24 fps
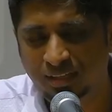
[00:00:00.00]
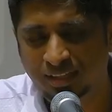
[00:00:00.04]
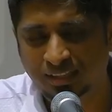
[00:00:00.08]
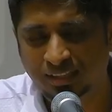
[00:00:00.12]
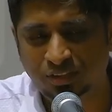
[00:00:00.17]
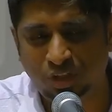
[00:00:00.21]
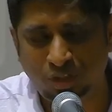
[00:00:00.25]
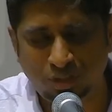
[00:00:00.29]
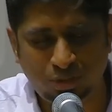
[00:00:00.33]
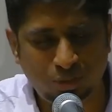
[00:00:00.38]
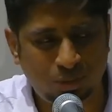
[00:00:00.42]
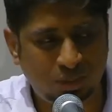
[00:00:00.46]

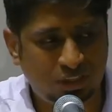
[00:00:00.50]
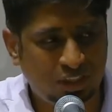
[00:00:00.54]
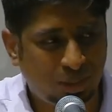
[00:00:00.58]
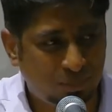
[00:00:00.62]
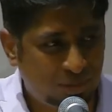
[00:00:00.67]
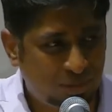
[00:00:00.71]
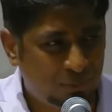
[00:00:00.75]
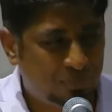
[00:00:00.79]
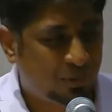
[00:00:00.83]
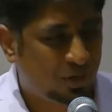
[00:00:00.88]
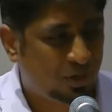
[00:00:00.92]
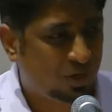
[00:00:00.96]
There's also a
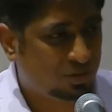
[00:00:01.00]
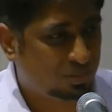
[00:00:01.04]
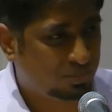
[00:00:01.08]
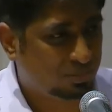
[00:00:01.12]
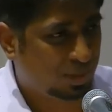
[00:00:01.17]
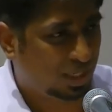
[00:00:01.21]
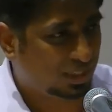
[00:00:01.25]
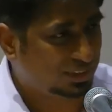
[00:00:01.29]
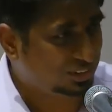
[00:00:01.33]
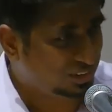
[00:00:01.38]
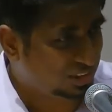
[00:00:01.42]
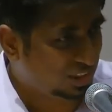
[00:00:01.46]
Tamil
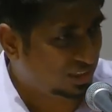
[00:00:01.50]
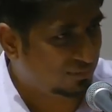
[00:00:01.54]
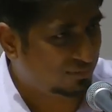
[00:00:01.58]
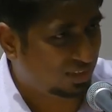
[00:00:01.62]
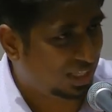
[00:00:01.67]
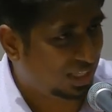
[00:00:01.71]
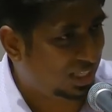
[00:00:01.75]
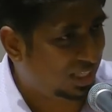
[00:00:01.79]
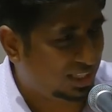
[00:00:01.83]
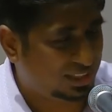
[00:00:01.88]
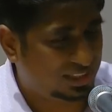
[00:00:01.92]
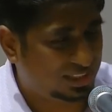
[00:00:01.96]
proverb, Anjal
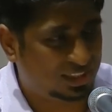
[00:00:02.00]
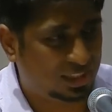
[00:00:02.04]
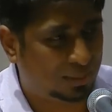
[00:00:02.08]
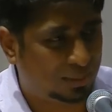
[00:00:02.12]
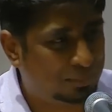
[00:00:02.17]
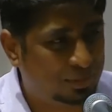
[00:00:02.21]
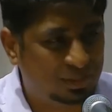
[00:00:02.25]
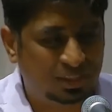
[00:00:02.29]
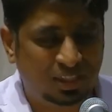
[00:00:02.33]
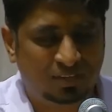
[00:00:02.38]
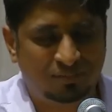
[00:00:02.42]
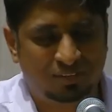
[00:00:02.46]
Valayada
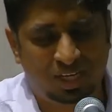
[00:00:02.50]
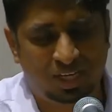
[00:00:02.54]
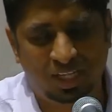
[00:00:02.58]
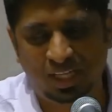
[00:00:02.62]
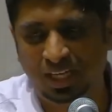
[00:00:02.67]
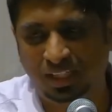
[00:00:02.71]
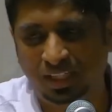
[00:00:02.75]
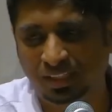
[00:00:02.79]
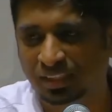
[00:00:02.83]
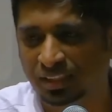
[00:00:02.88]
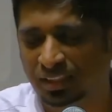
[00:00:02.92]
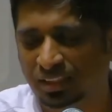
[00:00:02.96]
Dambadil
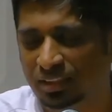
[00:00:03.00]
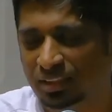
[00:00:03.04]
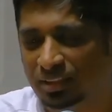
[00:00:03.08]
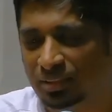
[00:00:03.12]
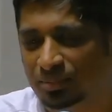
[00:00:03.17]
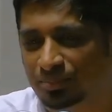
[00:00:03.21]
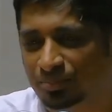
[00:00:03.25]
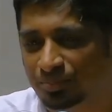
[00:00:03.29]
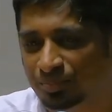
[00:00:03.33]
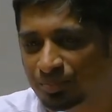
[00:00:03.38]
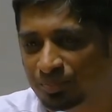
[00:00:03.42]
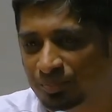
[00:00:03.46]
Valayada.
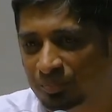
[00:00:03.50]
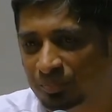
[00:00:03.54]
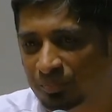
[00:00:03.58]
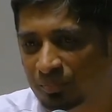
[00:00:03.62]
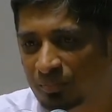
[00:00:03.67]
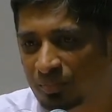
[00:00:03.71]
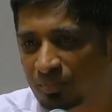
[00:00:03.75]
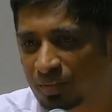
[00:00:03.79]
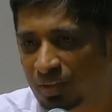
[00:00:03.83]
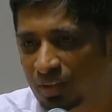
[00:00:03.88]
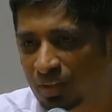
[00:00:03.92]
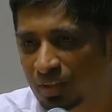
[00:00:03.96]

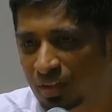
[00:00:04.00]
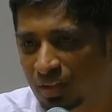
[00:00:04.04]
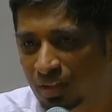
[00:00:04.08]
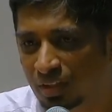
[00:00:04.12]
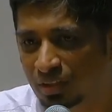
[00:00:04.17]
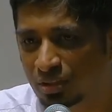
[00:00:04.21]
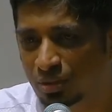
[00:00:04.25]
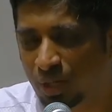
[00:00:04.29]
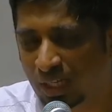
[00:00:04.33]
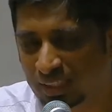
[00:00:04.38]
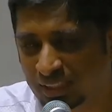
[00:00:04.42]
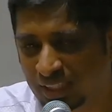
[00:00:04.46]

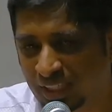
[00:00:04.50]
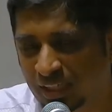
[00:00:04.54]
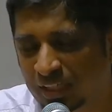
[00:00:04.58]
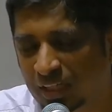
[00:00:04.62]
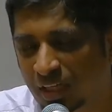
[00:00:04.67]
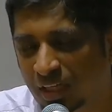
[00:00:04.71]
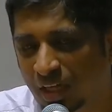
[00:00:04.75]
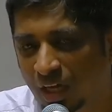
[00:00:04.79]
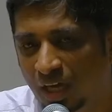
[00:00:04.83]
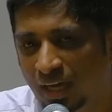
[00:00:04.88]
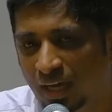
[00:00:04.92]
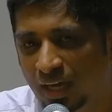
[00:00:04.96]
So I think
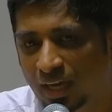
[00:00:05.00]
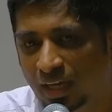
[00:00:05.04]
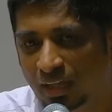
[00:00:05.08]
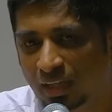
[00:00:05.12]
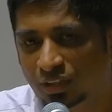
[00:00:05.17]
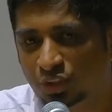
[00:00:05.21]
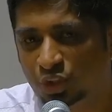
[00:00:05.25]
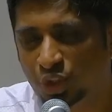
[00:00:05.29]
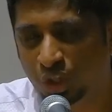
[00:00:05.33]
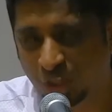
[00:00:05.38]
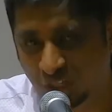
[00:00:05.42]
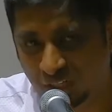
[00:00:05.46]

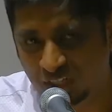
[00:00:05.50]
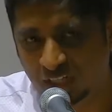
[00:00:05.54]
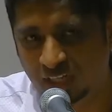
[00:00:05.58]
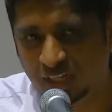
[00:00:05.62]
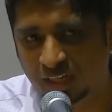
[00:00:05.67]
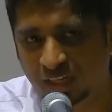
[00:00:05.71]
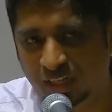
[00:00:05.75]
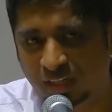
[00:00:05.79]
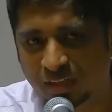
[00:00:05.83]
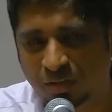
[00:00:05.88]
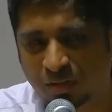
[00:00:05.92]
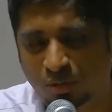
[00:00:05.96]

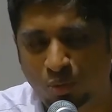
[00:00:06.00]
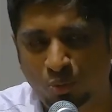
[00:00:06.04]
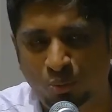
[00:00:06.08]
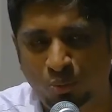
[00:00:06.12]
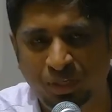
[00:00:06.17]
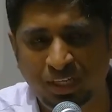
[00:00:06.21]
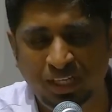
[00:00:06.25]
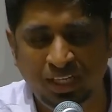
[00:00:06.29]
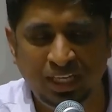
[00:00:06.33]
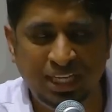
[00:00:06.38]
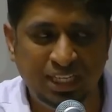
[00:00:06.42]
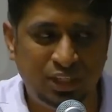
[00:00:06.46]
children,
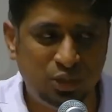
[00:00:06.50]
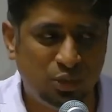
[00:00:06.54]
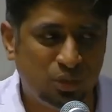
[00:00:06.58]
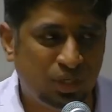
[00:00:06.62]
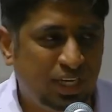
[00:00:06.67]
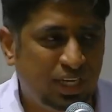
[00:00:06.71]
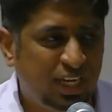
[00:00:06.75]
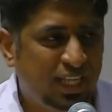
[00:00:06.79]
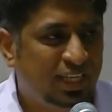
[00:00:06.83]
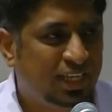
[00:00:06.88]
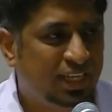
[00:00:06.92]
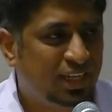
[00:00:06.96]
we need to
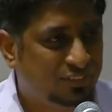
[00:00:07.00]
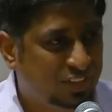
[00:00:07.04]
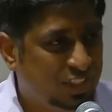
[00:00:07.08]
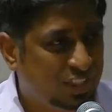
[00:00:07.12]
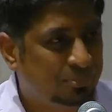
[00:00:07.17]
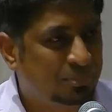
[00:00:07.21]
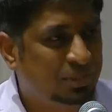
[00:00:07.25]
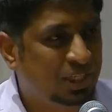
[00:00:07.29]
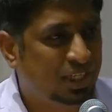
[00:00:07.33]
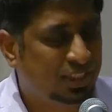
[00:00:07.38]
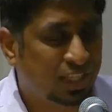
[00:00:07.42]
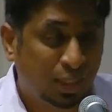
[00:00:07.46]
really give
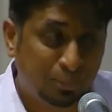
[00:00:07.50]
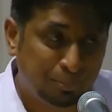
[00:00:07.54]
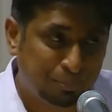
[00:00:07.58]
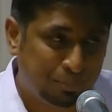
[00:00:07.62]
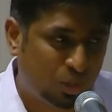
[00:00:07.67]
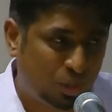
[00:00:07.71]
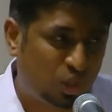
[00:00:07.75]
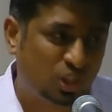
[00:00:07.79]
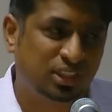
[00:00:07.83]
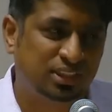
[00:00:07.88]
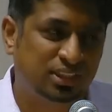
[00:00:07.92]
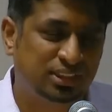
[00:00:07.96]
them that
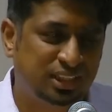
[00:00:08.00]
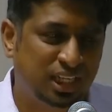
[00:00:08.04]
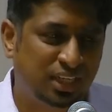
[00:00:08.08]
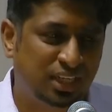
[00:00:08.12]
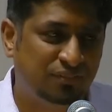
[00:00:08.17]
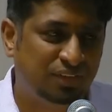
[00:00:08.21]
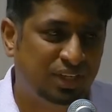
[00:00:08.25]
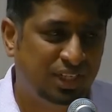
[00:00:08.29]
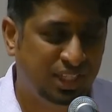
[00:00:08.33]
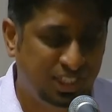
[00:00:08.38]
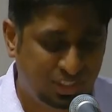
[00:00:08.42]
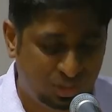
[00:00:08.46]
importance
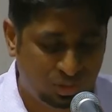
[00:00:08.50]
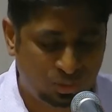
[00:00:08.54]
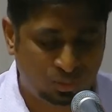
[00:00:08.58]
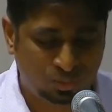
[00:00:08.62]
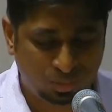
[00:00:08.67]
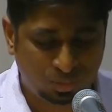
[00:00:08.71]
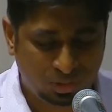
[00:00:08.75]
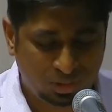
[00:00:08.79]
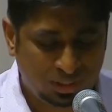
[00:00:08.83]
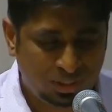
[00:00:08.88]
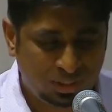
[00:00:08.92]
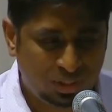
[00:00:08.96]
that we need
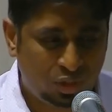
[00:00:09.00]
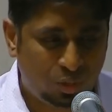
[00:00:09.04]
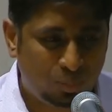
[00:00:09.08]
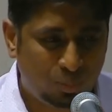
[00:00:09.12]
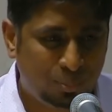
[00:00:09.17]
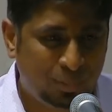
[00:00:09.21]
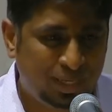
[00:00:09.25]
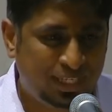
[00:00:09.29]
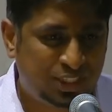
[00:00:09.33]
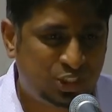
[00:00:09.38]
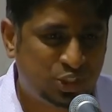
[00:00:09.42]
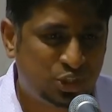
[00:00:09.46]
to, you know,
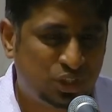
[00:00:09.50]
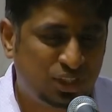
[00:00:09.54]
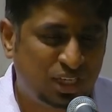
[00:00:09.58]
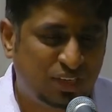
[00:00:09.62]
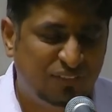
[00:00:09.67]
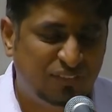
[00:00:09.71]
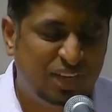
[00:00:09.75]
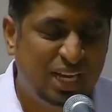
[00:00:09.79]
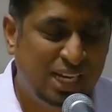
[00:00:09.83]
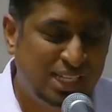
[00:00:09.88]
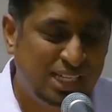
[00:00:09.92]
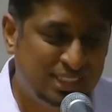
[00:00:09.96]
make sure
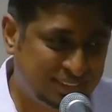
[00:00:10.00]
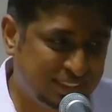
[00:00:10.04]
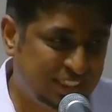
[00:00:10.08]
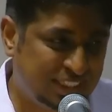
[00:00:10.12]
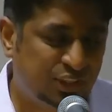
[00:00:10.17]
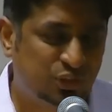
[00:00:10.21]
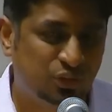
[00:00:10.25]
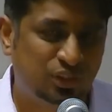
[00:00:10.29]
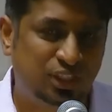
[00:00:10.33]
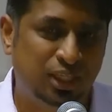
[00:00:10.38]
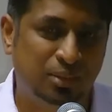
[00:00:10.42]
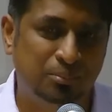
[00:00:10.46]
that we
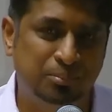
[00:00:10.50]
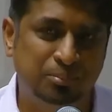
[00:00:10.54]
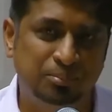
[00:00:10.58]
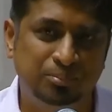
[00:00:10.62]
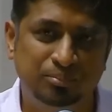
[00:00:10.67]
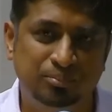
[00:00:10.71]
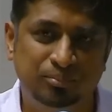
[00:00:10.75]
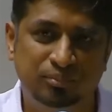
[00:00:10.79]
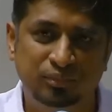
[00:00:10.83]
listen to them.